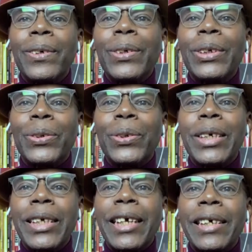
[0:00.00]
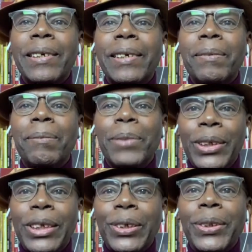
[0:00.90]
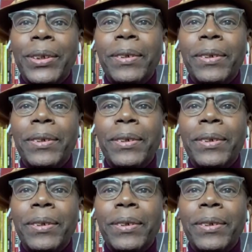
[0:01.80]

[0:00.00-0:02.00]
to enjoy that position.